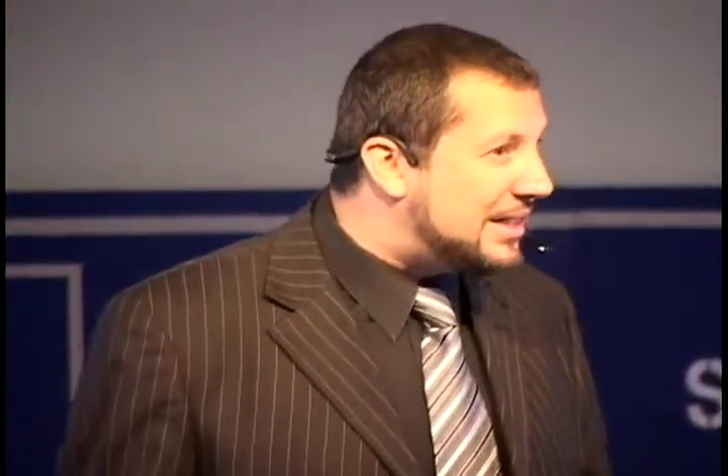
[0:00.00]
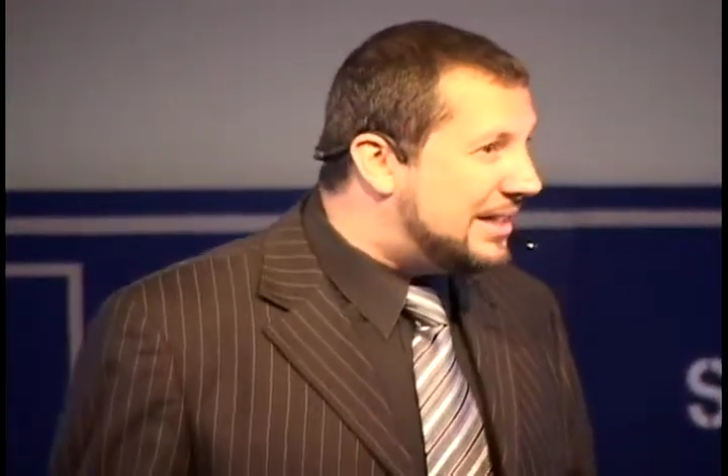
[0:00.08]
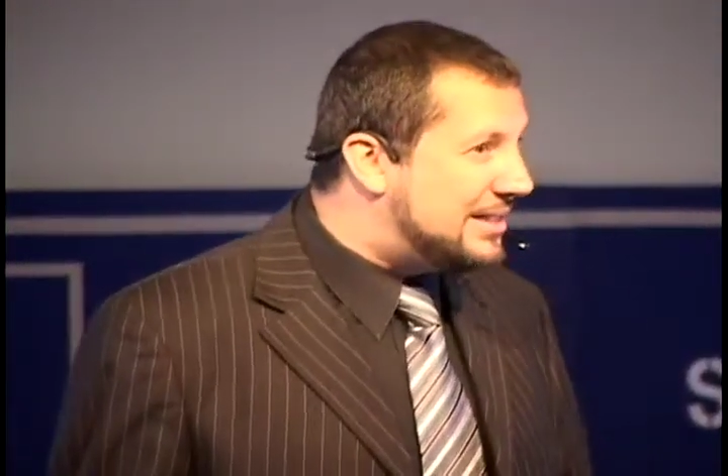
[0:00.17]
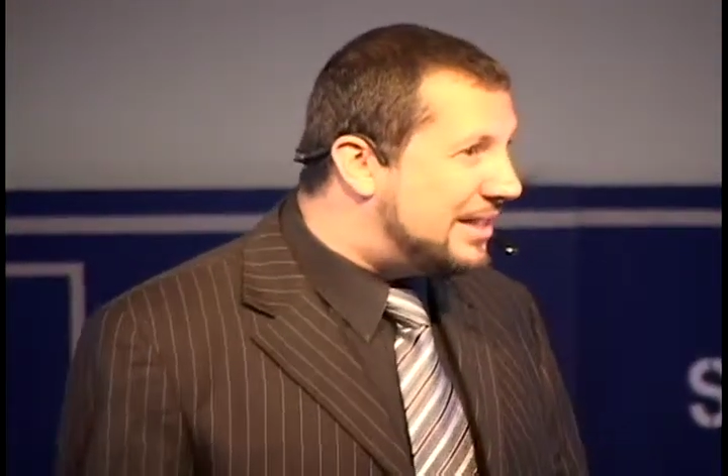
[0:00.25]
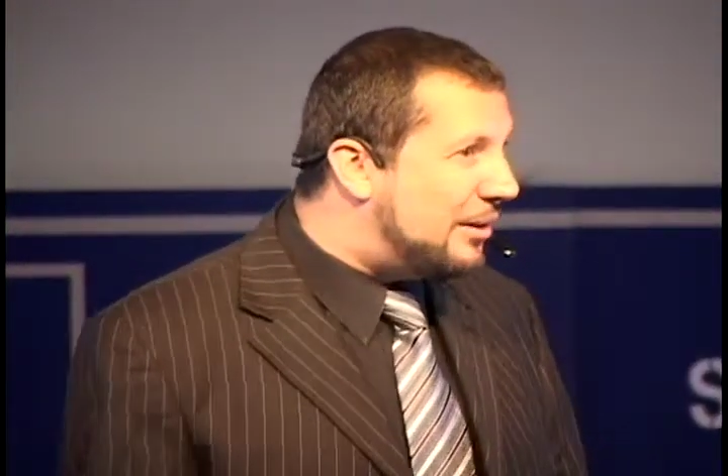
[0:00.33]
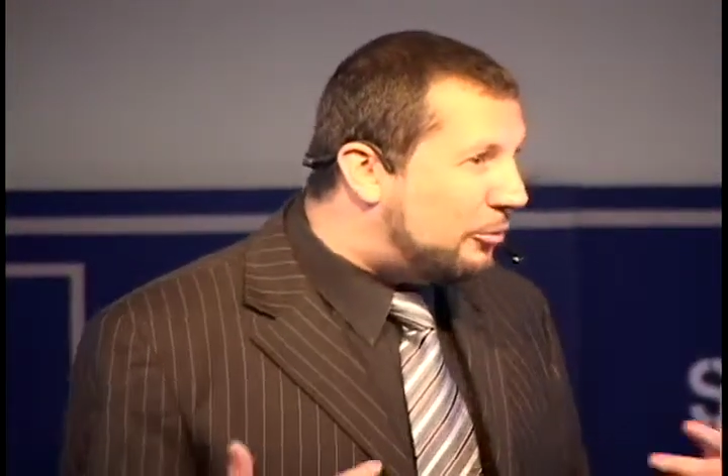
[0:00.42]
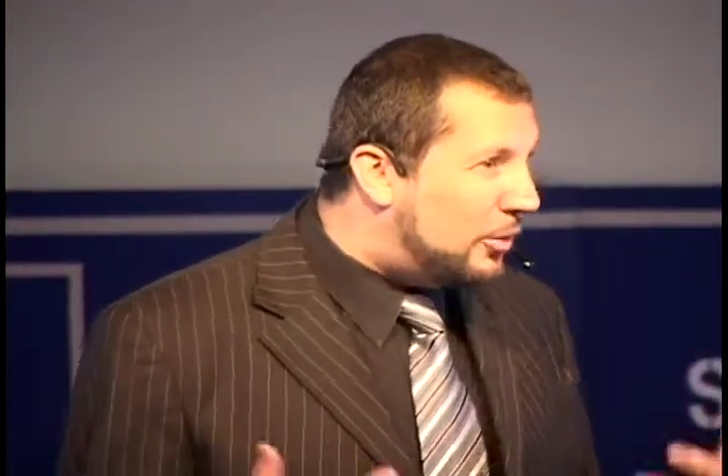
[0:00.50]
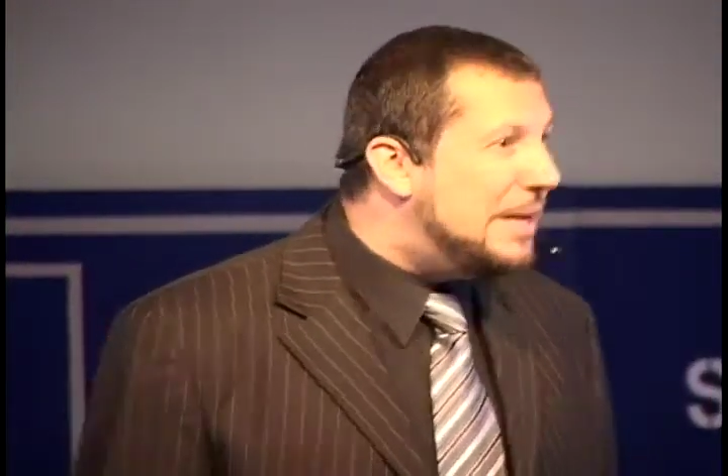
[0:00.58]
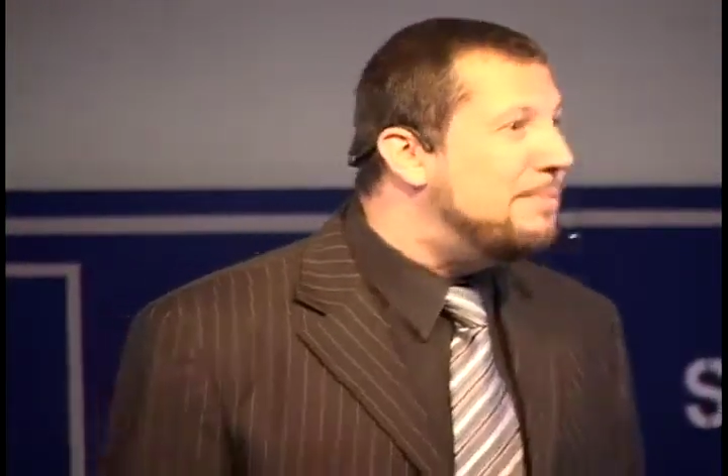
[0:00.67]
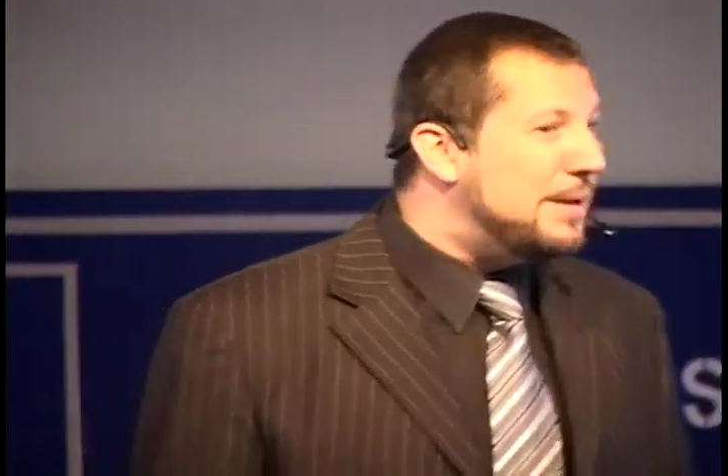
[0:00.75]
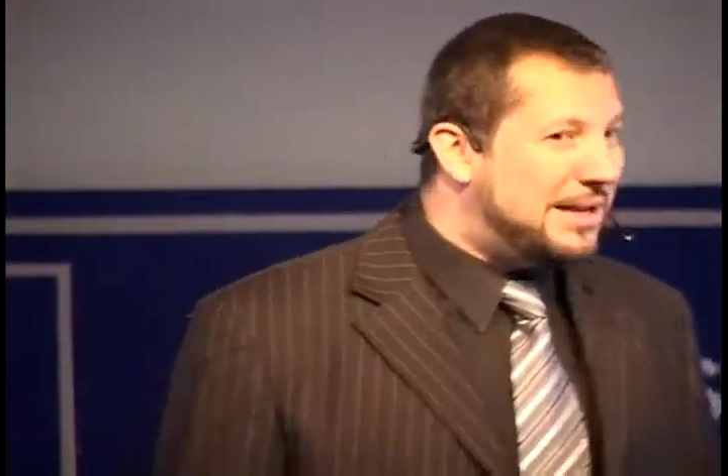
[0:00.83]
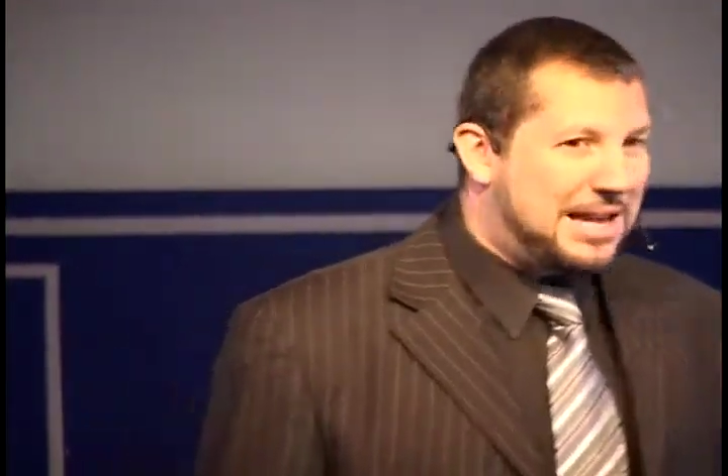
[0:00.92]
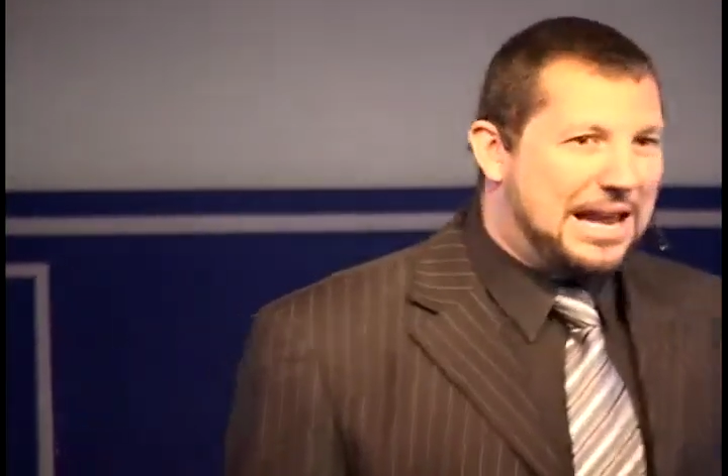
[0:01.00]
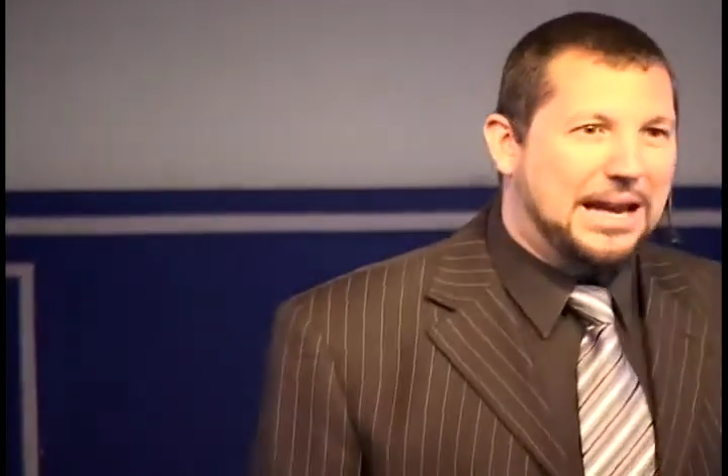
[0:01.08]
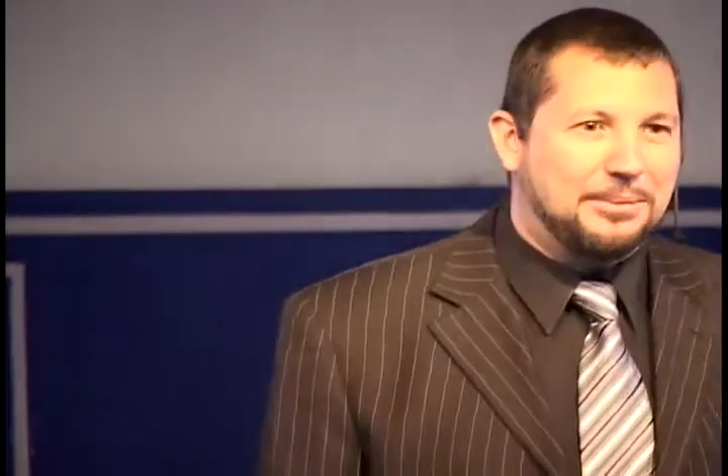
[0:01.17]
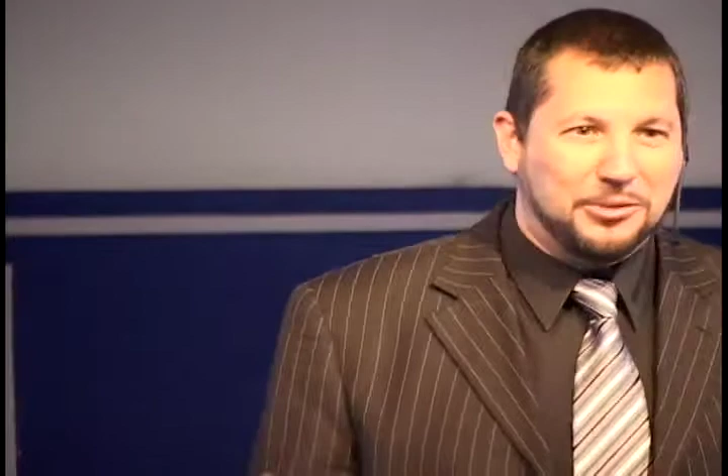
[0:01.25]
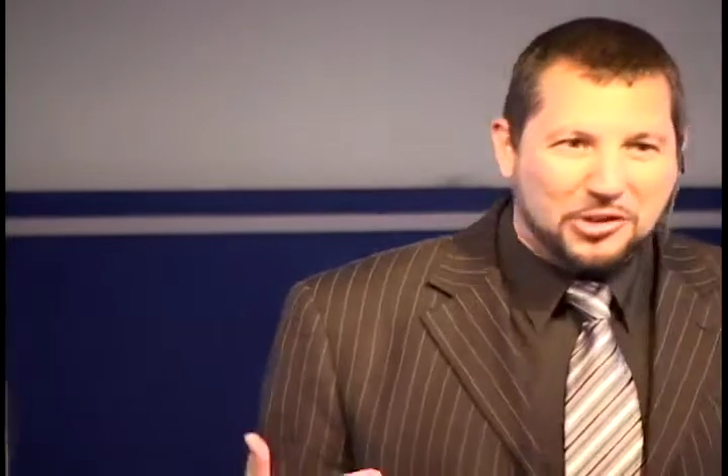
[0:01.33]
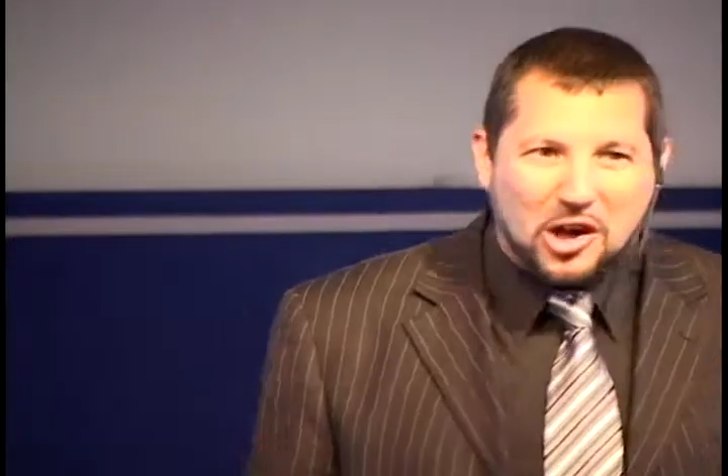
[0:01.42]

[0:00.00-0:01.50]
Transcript: is that we became